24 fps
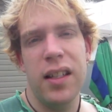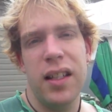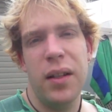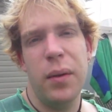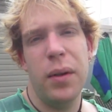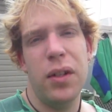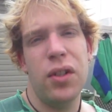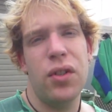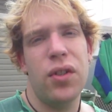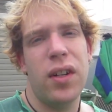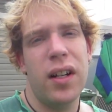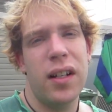
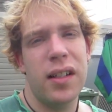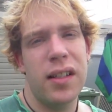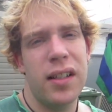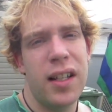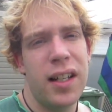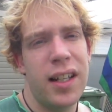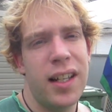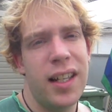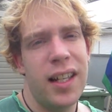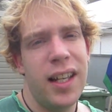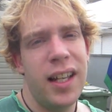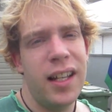what drugs I
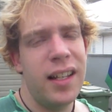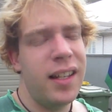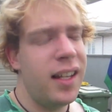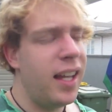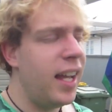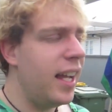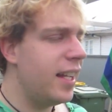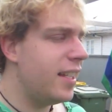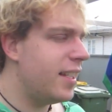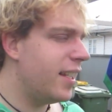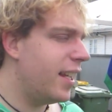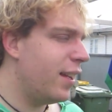can get. I
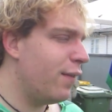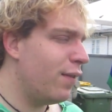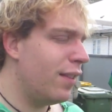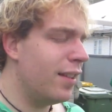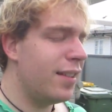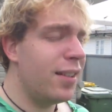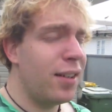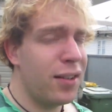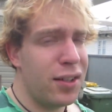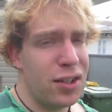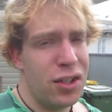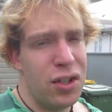had to give the
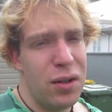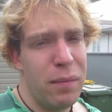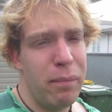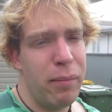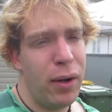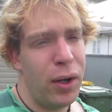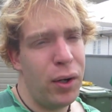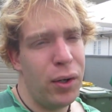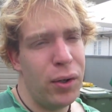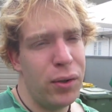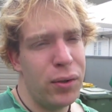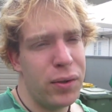dog a new
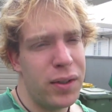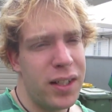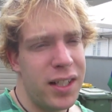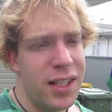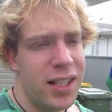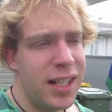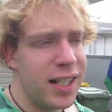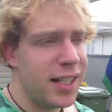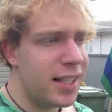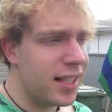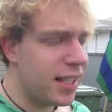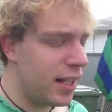bowl
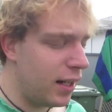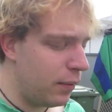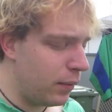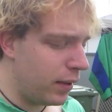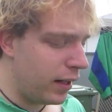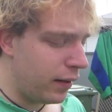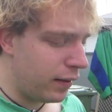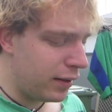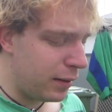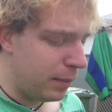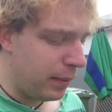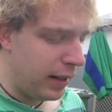because yesterday
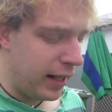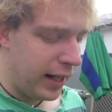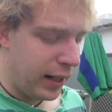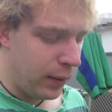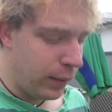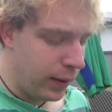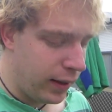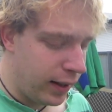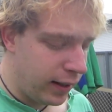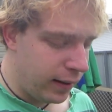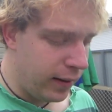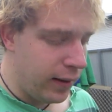when I was
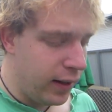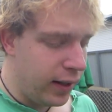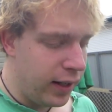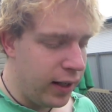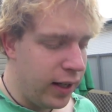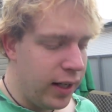playing with her,